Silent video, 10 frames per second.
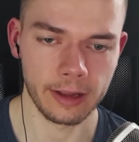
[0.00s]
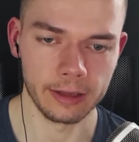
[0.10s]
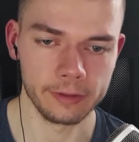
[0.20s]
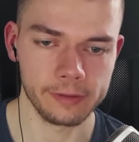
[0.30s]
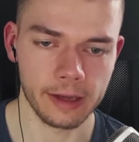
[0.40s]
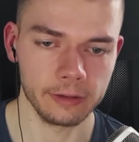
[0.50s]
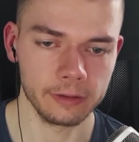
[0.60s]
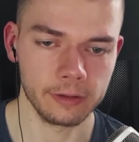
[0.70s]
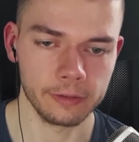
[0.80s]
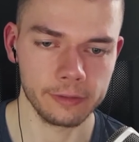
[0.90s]
else edit
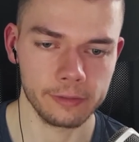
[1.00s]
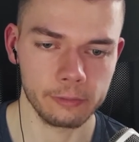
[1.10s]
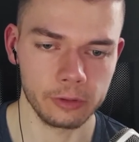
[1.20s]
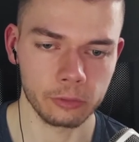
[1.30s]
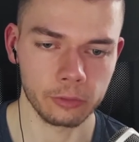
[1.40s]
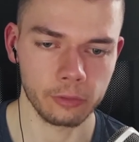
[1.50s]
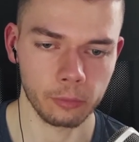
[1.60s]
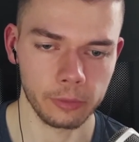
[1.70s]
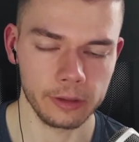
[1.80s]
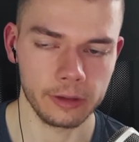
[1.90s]
these videos for
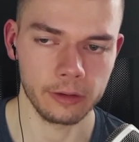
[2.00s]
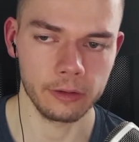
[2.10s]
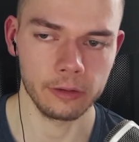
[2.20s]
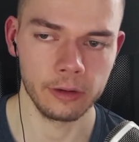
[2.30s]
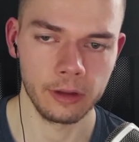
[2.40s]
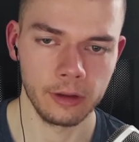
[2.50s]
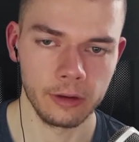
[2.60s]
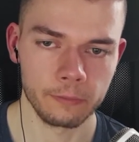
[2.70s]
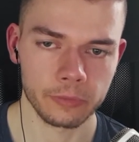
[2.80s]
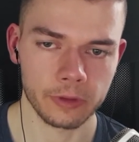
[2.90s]
me, then
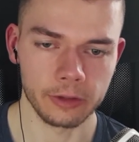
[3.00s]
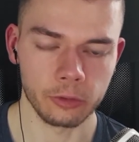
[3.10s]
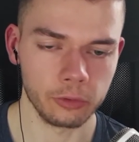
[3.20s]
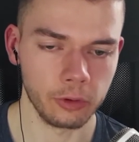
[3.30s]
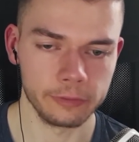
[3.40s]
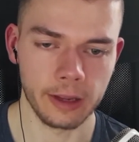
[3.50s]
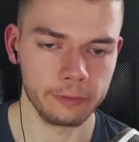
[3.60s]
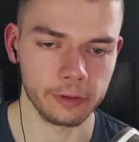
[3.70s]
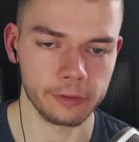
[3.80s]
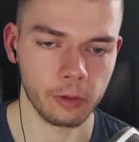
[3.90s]
I don't have to have
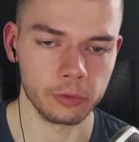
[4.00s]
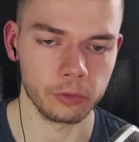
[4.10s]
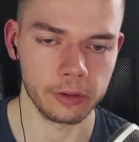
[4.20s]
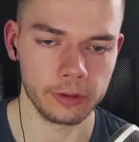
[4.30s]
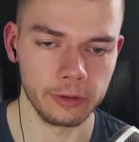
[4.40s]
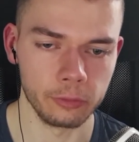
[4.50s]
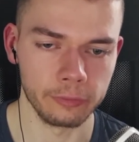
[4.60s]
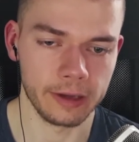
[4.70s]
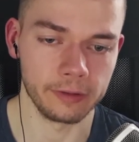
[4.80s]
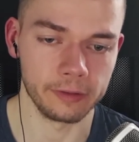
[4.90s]
this opportunity to
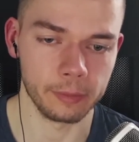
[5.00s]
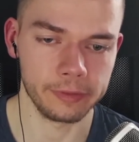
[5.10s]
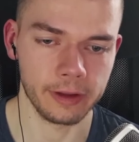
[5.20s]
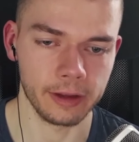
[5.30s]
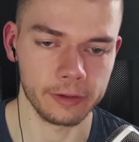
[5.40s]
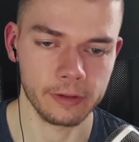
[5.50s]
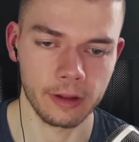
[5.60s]
find these mistakes.